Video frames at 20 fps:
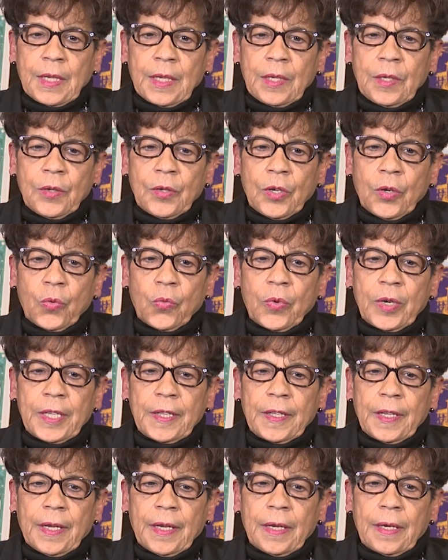you know,
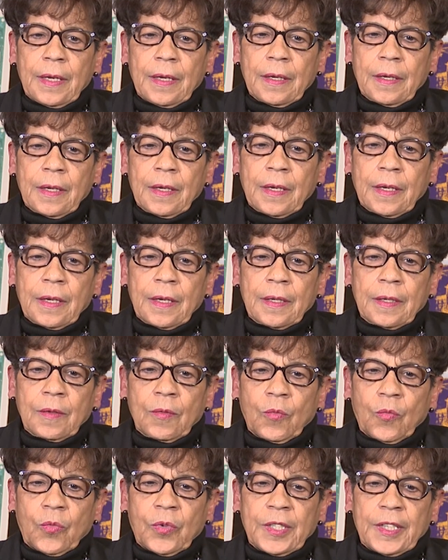when they, uh,
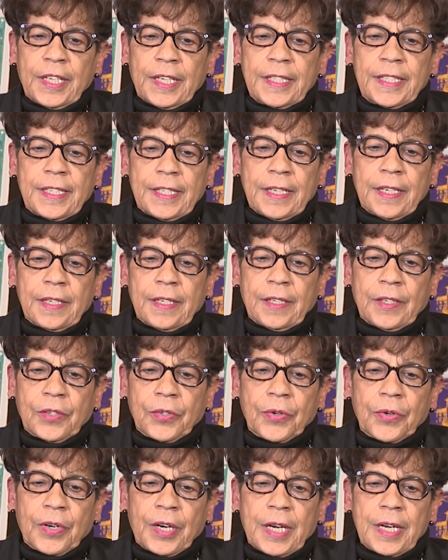when they did
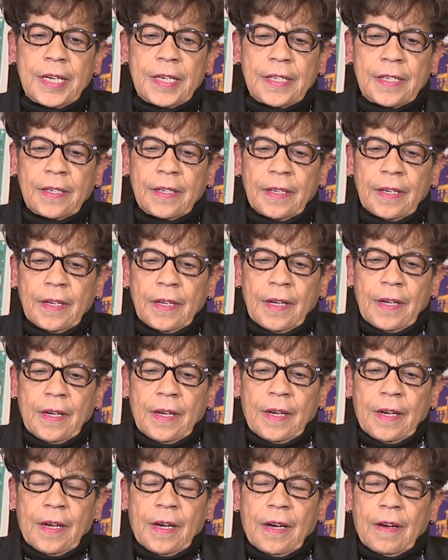integrate,
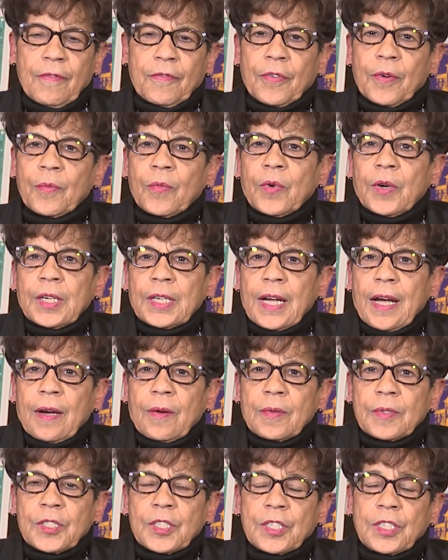from what I
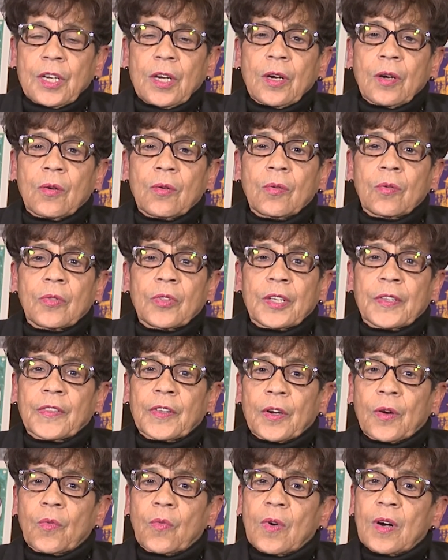was told, that
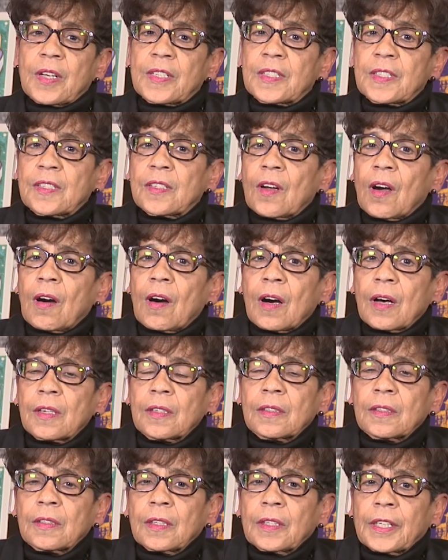there was
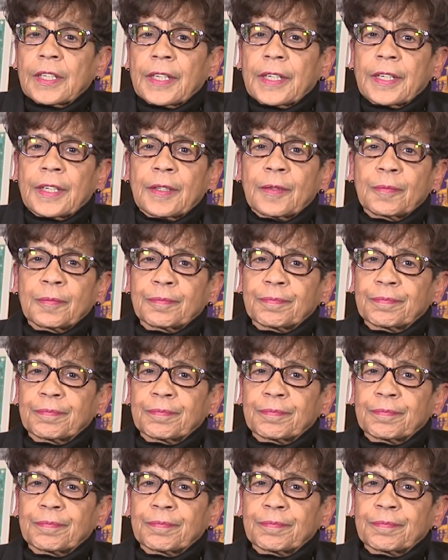not, uh,